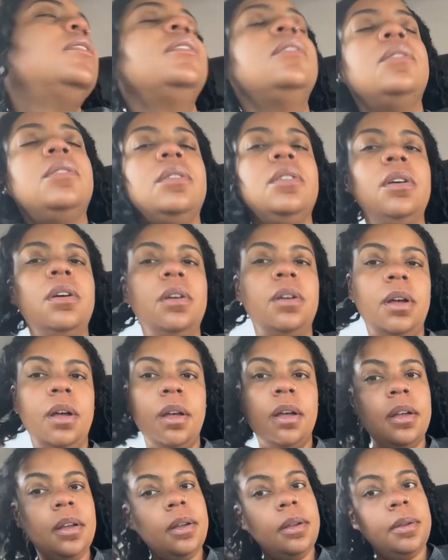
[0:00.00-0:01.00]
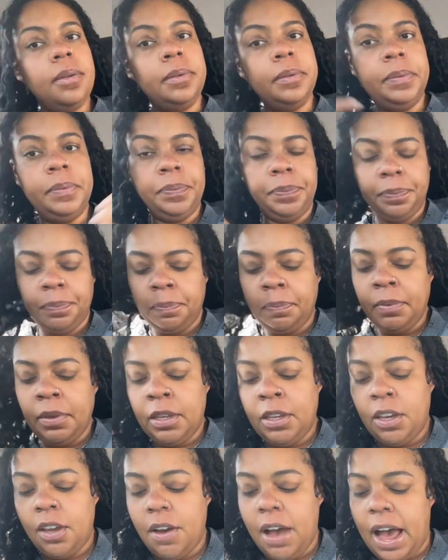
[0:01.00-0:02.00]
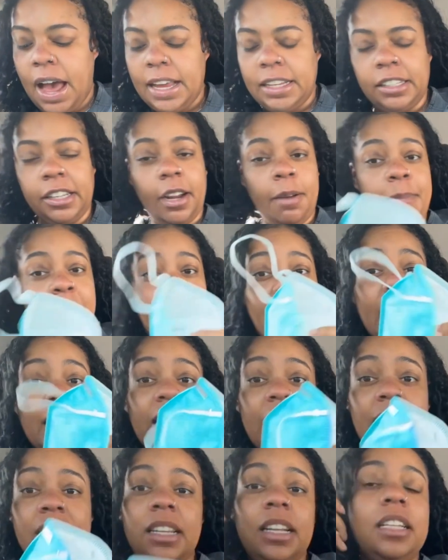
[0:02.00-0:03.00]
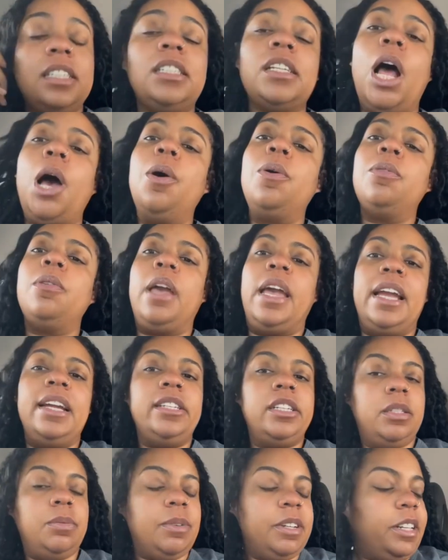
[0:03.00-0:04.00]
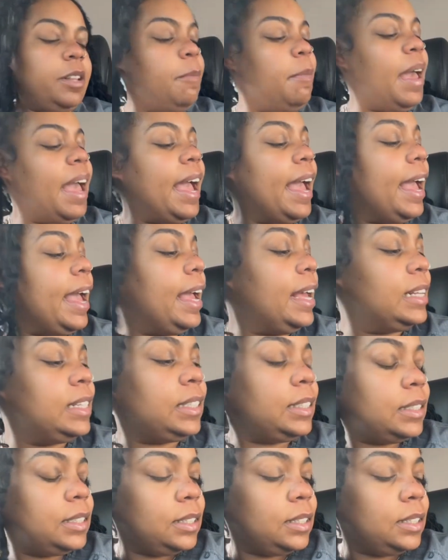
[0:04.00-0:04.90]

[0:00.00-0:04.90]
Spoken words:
Whew. You guys, they're back in the Stone Ages with the mask.